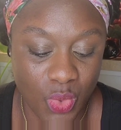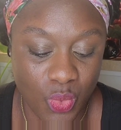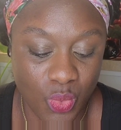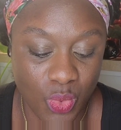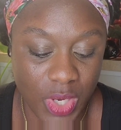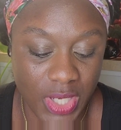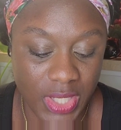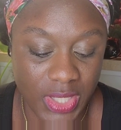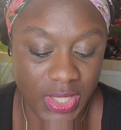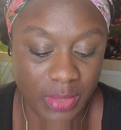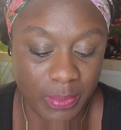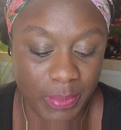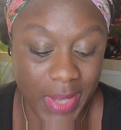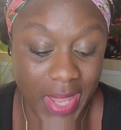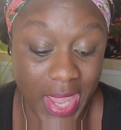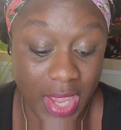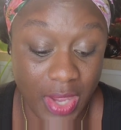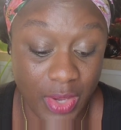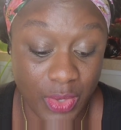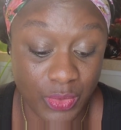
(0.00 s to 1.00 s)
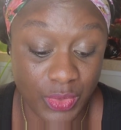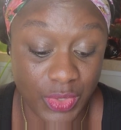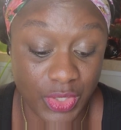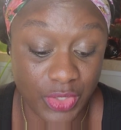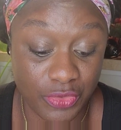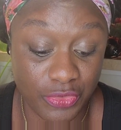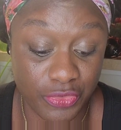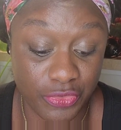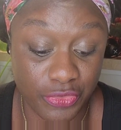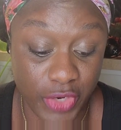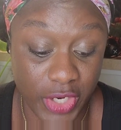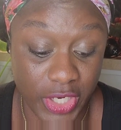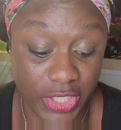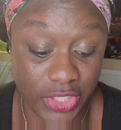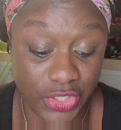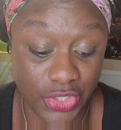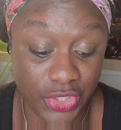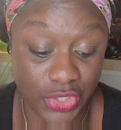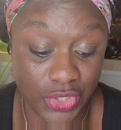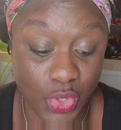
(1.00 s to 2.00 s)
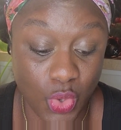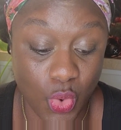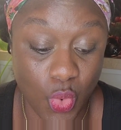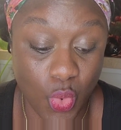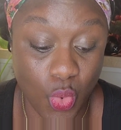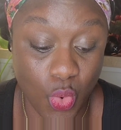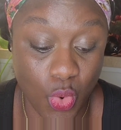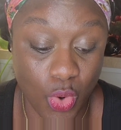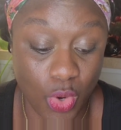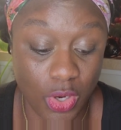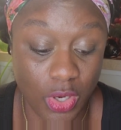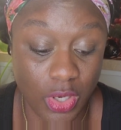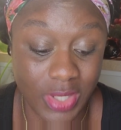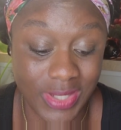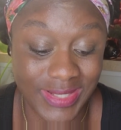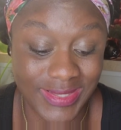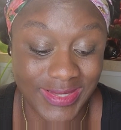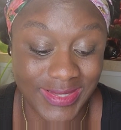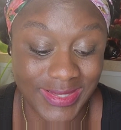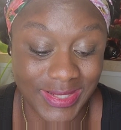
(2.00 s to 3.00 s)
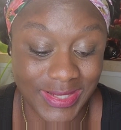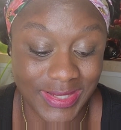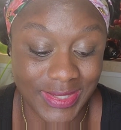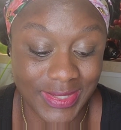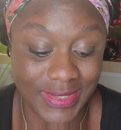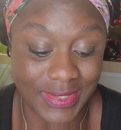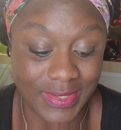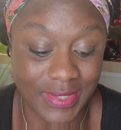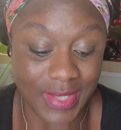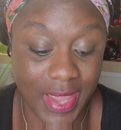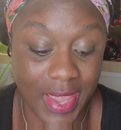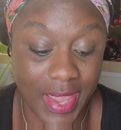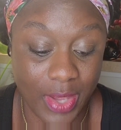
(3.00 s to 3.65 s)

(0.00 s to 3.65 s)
1 pound of fresh or 6